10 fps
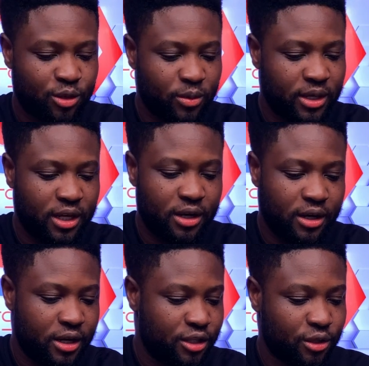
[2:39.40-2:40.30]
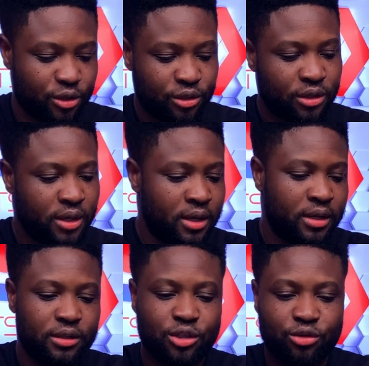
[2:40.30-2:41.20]
one here is just
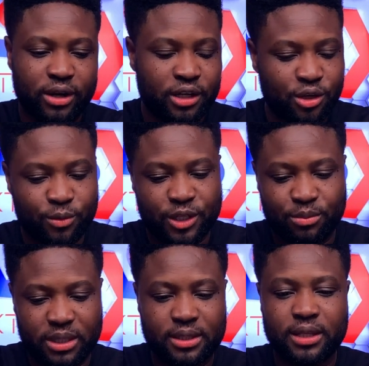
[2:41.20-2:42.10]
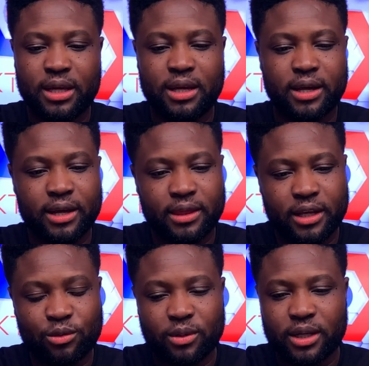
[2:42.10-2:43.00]
it's a straight USB-C, and
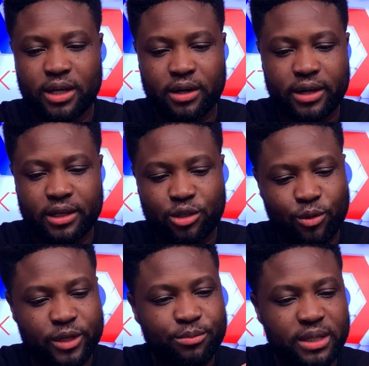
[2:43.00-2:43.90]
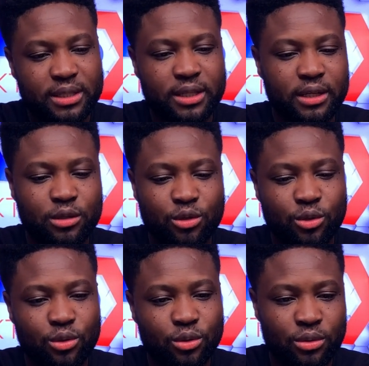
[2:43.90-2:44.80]
this one here is USB-C
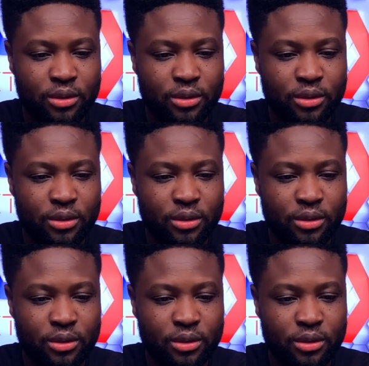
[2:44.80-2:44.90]
to